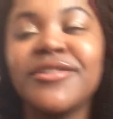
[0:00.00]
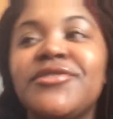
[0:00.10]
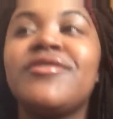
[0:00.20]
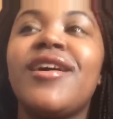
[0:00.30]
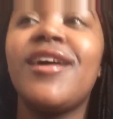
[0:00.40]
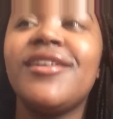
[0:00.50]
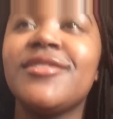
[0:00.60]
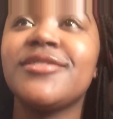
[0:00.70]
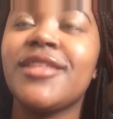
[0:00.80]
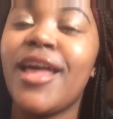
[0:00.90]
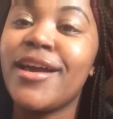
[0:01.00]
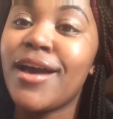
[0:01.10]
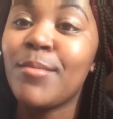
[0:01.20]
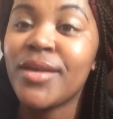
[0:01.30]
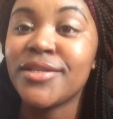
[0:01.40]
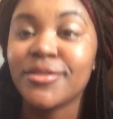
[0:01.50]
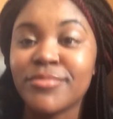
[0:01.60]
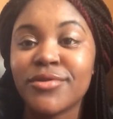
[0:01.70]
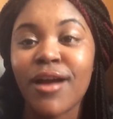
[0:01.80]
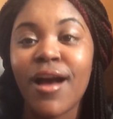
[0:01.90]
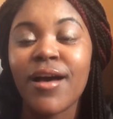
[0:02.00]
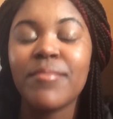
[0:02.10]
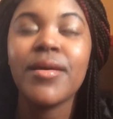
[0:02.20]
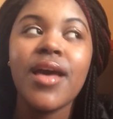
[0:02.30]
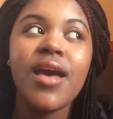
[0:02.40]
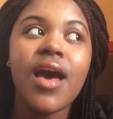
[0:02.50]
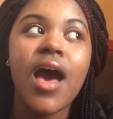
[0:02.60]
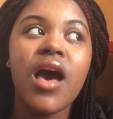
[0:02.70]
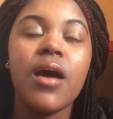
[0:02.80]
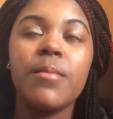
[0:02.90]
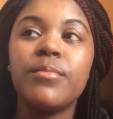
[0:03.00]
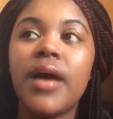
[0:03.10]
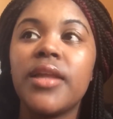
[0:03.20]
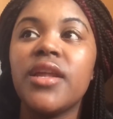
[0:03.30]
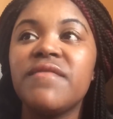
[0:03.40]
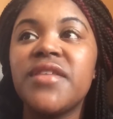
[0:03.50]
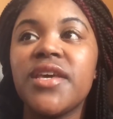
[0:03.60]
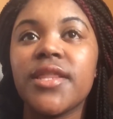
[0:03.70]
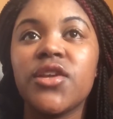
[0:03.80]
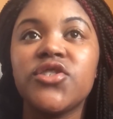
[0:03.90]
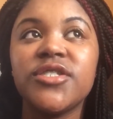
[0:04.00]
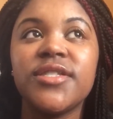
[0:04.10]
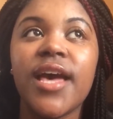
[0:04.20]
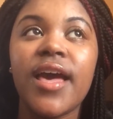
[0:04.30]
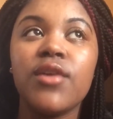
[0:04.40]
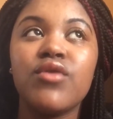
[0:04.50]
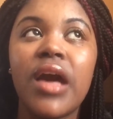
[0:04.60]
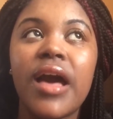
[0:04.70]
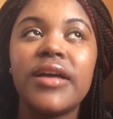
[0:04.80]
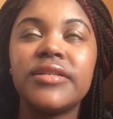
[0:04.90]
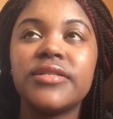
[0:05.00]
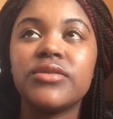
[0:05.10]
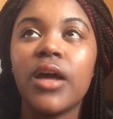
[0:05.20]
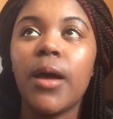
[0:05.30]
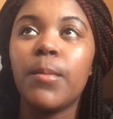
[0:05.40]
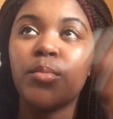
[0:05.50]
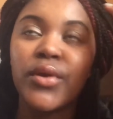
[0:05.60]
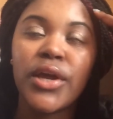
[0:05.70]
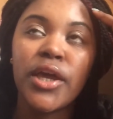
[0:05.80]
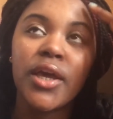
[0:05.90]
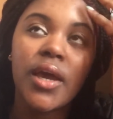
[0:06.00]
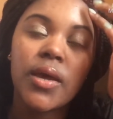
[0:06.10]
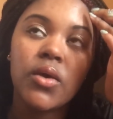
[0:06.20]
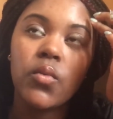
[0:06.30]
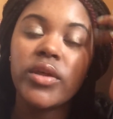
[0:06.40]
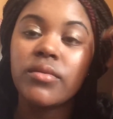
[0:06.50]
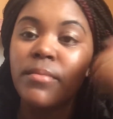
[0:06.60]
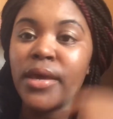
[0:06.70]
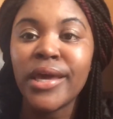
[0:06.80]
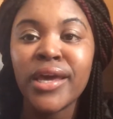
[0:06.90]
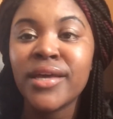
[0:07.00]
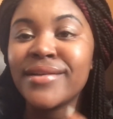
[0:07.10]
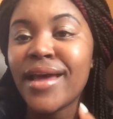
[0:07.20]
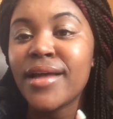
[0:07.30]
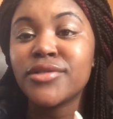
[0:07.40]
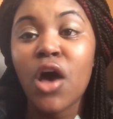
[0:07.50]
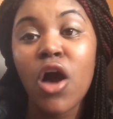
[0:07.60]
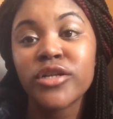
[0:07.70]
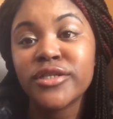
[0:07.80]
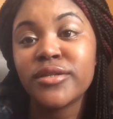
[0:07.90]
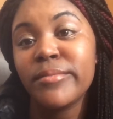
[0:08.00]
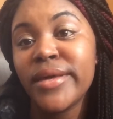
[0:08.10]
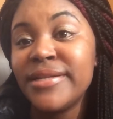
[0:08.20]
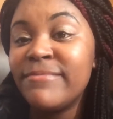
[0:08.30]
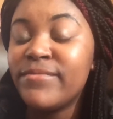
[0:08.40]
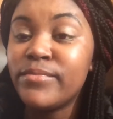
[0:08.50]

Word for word: Make sure you guys like, comment, and subscribe. Um, I love the energy that you guys um, bring with me, talking to me,